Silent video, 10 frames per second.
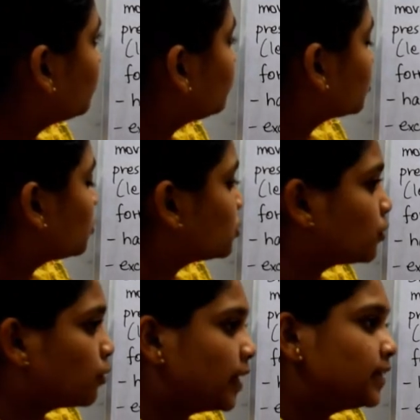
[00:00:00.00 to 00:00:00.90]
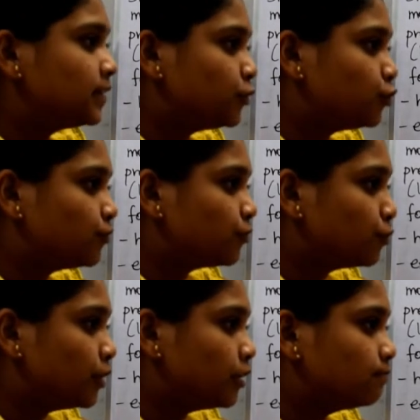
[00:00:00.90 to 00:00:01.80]
is also known as tissue
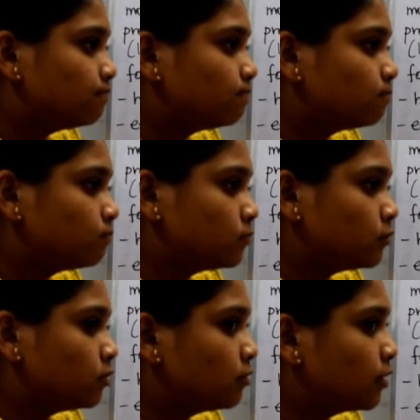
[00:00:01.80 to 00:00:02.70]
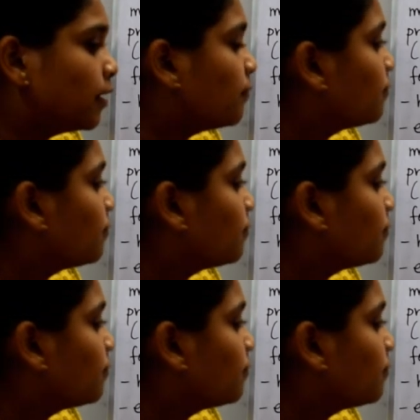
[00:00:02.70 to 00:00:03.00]
fluid. Okay.